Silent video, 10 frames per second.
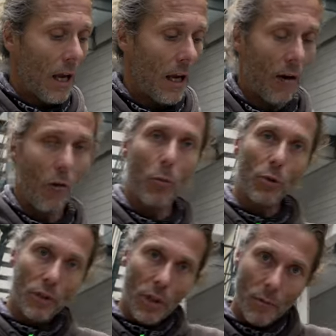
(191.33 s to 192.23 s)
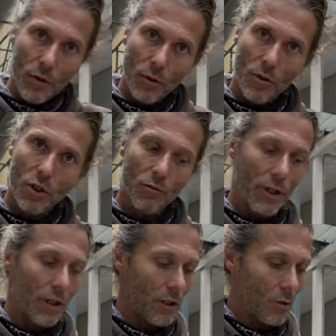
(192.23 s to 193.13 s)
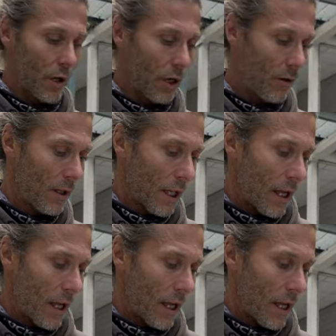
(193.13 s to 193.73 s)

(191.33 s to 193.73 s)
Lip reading: I will put the numbers on screen as well.